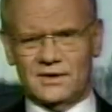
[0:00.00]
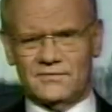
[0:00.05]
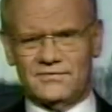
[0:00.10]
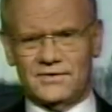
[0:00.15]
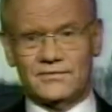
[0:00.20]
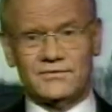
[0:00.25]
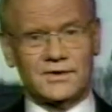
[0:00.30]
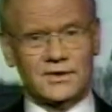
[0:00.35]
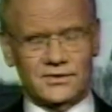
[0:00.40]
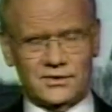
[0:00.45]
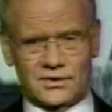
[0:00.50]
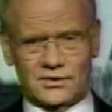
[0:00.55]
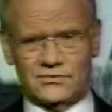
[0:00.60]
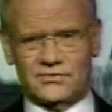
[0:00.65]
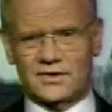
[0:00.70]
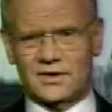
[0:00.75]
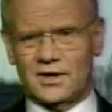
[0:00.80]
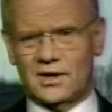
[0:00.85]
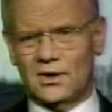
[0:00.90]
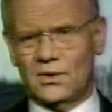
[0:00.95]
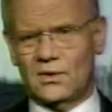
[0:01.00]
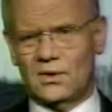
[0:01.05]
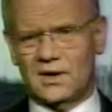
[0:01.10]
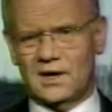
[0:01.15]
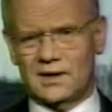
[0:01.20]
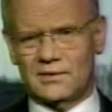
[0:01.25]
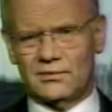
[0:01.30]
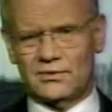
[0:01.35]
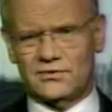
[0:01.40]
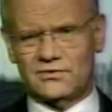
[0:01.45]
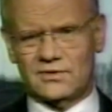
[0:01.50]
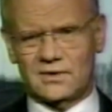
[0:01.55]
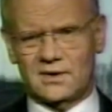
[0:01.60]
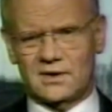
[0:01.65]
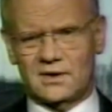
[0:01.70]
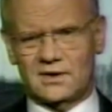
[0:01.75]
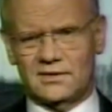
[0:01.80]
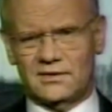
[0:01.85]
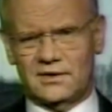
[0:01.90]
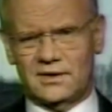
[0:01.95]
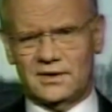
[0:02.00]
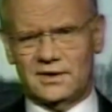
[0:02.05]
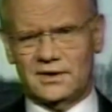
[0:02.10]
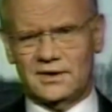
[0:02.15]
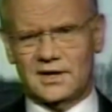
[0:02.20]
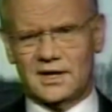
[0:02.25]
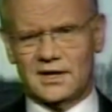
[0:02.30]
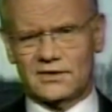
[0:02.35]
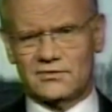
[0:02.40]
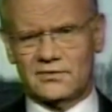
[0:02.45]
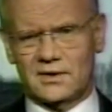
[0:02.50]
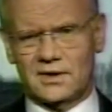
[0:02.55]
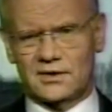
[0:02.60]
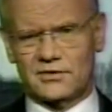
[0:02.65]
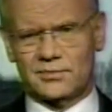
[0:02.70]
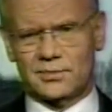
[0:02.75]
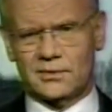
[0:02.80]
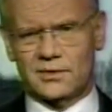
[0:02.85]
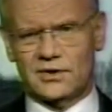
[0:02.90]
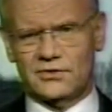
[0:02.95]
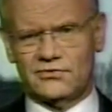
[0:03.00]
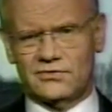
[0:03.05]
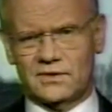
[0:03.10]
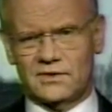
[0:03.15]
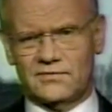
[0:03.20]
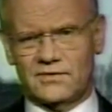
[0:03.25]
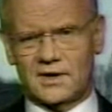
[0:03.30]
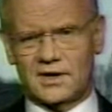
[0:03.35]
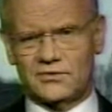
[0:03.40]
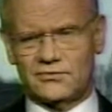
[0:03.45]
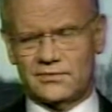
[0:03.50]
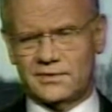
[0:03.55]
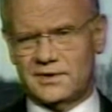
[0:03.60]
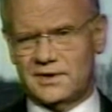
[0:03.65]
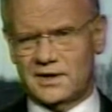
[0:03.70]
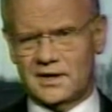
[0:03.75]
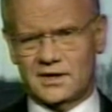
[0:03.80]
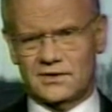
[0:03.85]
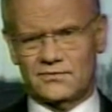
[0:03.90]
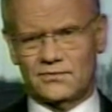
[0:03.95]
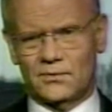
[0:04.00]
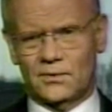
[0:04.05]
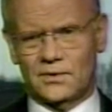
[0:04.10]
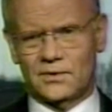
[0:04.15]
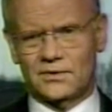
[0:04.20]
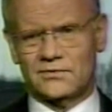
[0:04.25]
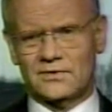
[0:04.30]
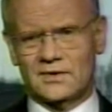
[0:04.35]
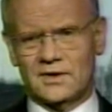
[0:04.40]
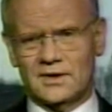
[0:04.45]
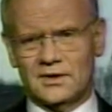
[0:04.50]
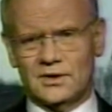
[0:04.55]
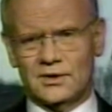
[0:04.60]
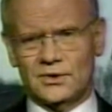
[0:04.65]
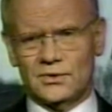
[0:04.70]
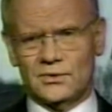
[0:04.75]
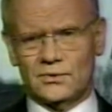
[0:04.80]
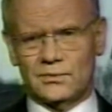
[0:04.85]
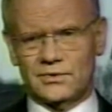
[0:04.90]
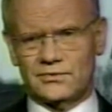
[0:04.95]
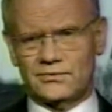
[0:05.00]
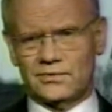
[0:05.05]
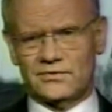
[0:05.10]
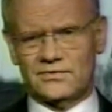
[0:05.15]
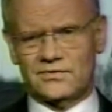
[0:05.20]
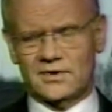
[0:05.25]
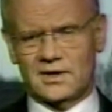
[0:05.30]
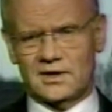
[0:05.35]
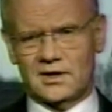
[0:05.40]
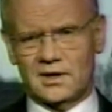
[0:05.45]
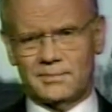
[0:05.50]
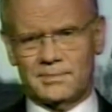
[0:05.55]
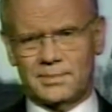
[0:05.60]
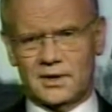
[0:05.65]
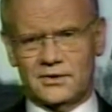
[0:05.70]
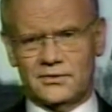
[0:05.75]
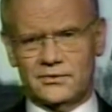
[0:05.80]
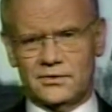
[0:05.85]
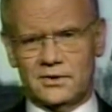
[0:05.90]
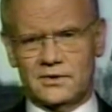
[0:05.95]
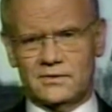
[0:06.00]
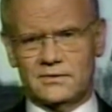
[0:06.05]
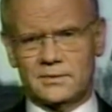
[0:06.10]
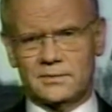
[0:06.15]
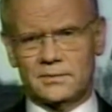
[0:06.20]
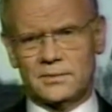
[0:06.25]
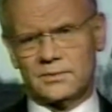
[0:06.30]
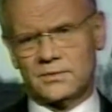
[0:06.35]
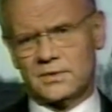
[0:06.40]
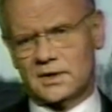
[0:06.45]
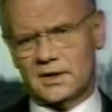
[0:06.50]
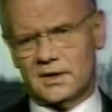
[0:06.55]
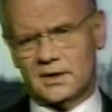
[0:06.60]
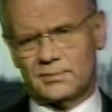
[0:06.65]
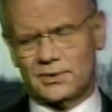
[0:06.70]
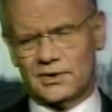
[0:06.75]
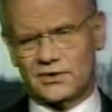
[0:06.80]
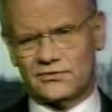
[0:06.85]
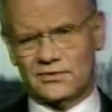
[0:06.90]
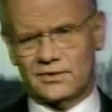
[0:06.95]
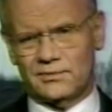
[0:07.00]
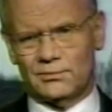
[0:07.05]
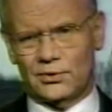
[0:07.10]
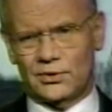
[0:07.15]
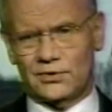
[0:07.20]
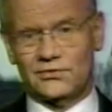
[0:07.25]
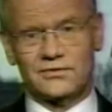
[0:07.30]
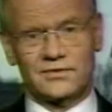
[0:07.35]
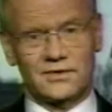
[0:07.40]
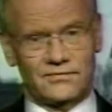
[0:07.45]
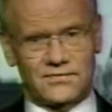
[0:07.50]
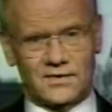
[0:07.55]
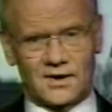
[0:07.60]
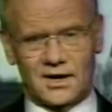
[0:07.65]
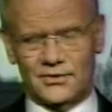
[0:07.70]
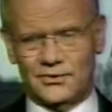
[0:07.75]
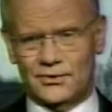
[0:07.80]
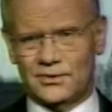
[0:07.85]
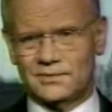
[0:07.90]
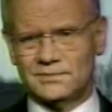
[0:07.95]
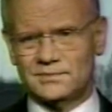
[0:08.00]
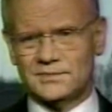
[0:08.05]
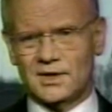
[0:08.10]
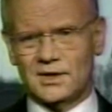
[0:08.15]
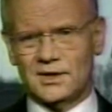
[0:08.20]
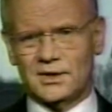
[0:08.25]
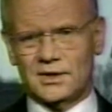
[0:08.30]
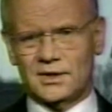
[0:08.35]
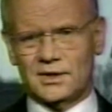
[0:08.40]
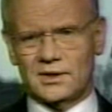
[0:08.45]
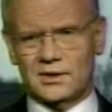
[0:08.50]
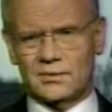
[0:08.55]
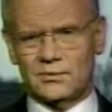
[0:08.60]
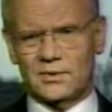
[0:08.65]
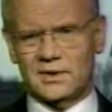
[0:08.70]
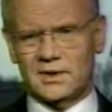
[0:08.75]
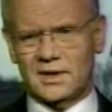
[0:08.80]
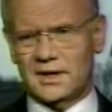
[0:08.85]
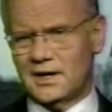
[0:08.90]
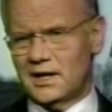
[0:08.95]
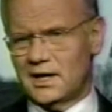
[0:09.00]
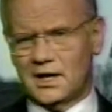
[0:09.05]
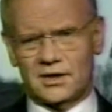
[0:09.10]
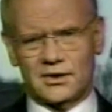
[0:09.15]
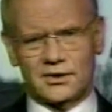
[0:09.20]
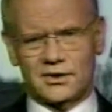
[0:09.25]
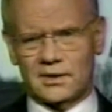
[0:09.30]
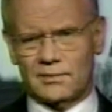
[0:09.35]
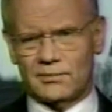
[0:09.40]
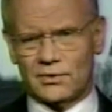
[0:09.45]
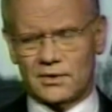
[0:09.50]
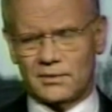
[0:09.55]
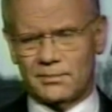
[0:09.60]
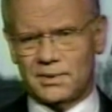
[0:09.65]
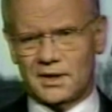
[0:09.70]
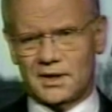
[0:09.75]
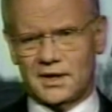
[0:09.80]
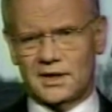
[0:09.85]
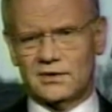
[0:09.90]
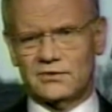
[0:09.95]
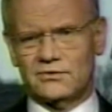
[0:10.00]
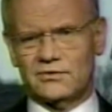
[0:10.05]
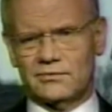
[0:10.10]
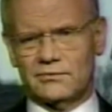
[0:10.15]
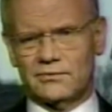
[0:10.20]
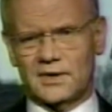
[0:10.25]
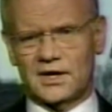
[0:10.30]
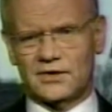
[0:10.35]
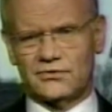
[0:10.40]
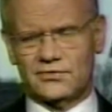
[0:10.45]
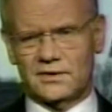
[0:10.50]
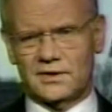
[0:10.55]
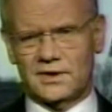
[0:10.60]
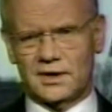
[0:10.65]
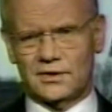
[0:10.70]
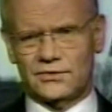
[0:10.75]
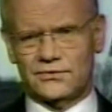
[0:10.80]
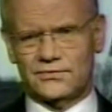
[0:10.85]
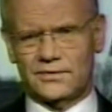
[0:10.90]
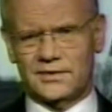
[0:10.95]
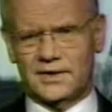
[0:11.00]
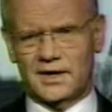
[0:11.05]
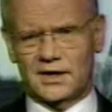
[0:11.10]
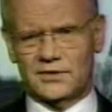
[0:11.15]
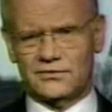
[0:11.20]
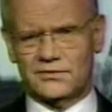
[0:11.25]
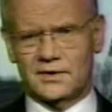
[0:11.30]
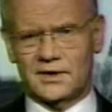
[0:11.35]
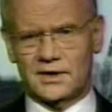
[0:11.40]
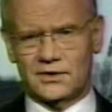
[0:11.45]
15 years ago, I was on the NASA Exploration Advisory Task Force, which was set up under uh, President Bush the father, and we laid out a number of plans and rationales for NASA.